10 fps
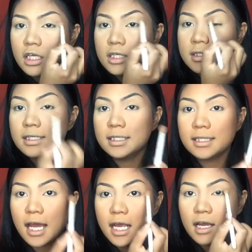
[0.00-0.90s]

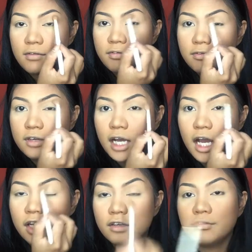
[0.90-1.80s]
Since I have
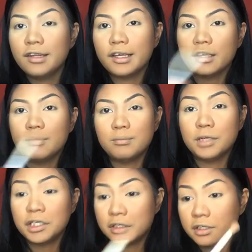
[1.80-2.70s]
kind of like a
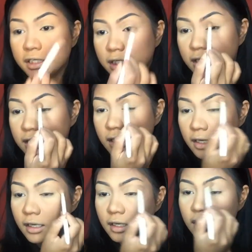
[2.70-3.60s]
monolid
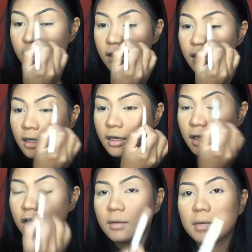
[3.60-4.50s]
thing,
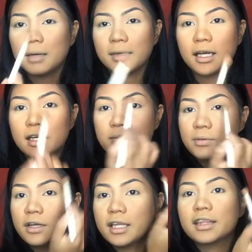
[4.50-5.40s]
I'm kind of
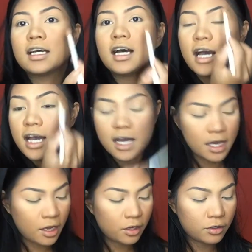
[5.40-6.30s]
putting that
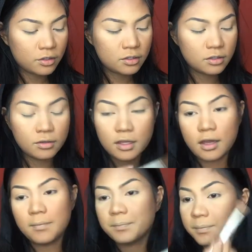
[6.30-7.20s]
higher so
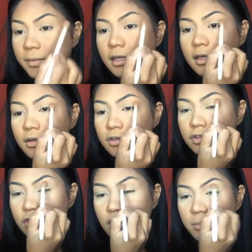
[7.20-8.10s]
that it'll
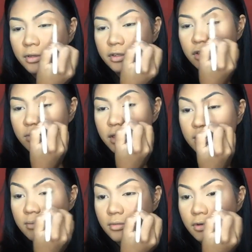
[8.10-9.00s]
show up a little bit
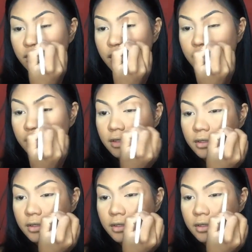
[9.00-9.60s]
more.